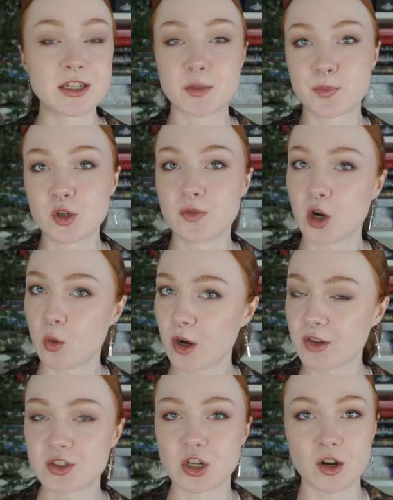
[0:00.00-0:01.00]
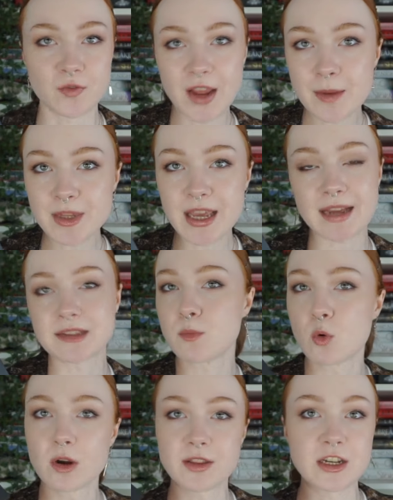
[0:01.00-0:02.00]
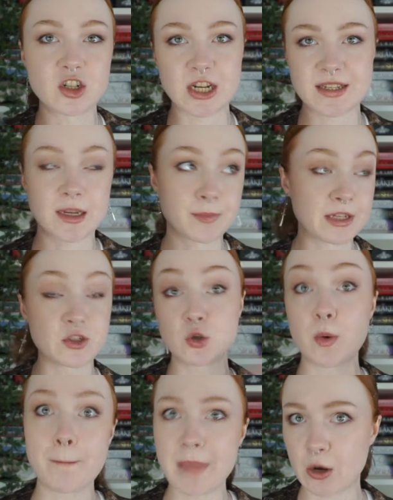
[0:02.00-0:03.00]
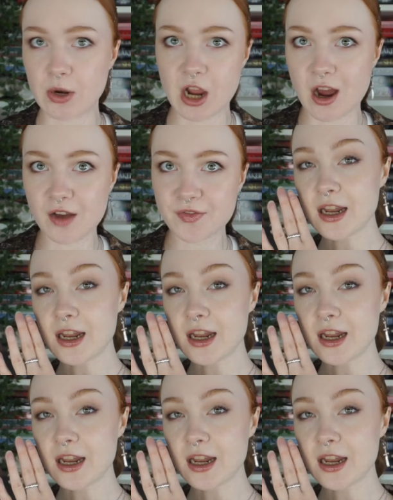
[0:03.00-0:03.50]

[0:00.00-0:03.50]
to prove her worth to her family as more than just something to marry off.